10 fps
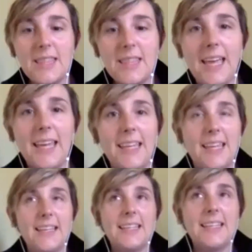
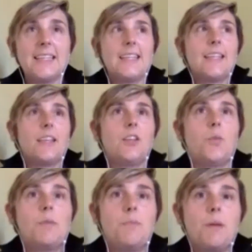They,
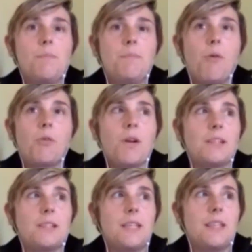we both want
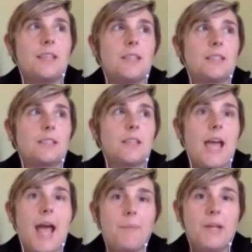to see things
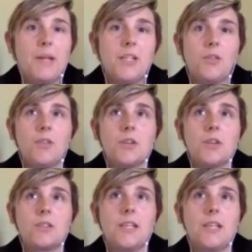happen.
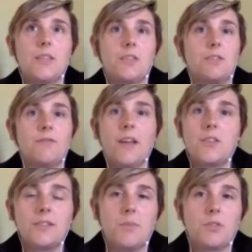There's
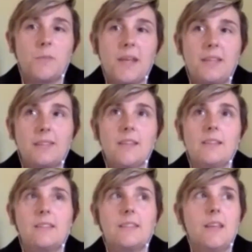inventors in both
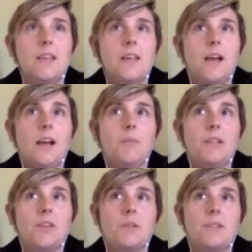spaces.
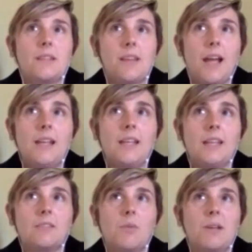It's always exciting.
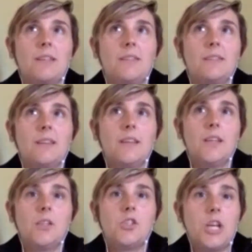It's always
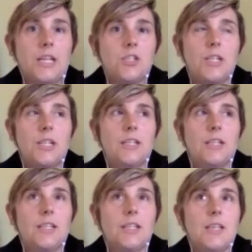
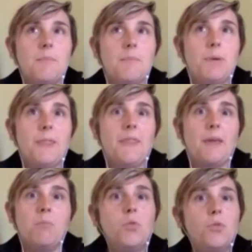changing, but they
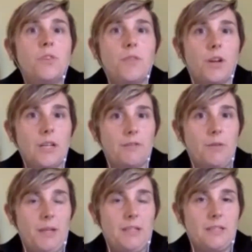move at very
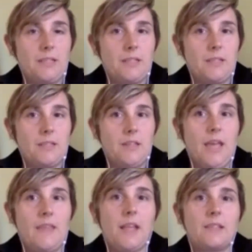different paces.
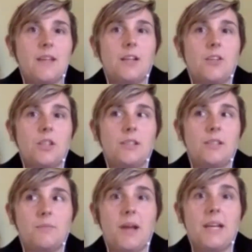And that's not
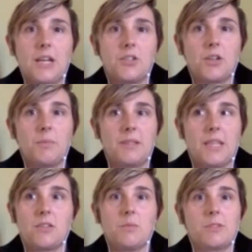just by nature, but
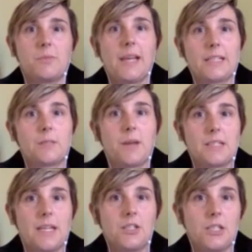that's almost by
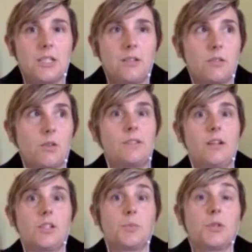expectation. So as an
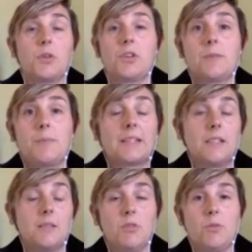entrepreneur, you're expected
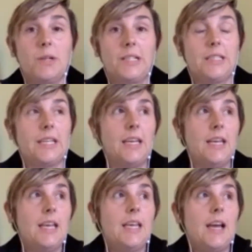to move quickly.
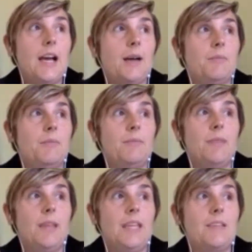
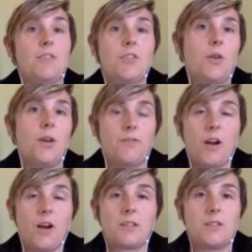Even though
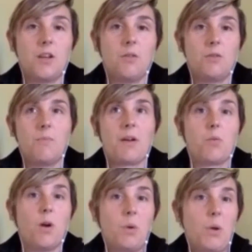for us, no matter
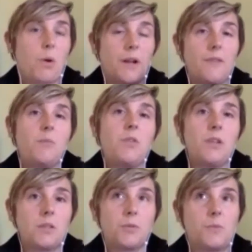what, we work in the
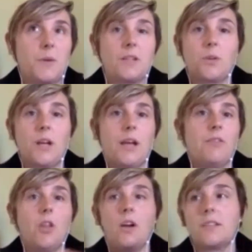municipal space, we're going to have
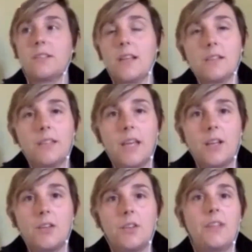a long sales
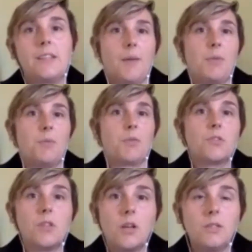cycle. Things happen more
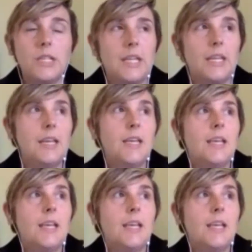slowly.